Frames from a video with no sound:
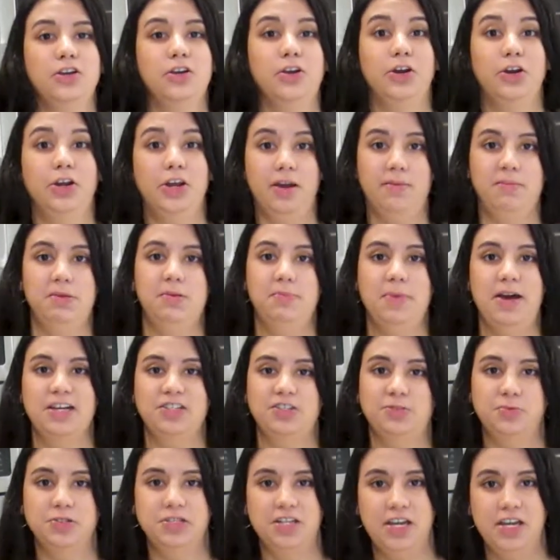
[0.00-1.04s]
your yummy
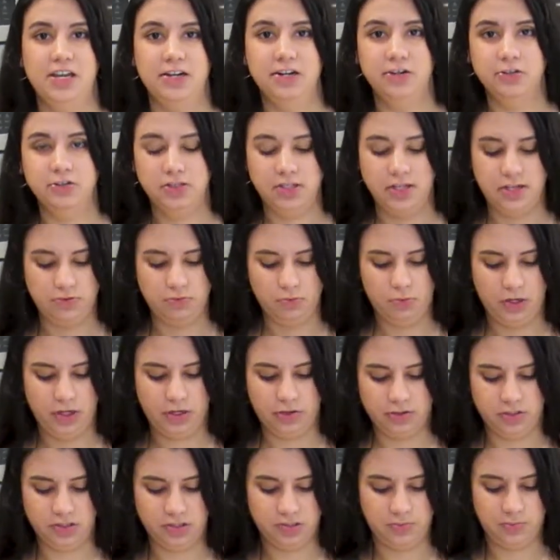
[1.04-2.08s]
mashed potatoes and we're
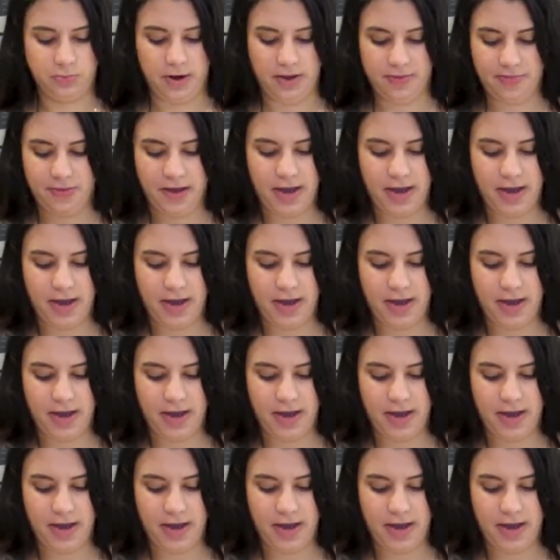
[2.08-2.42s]
gonna spread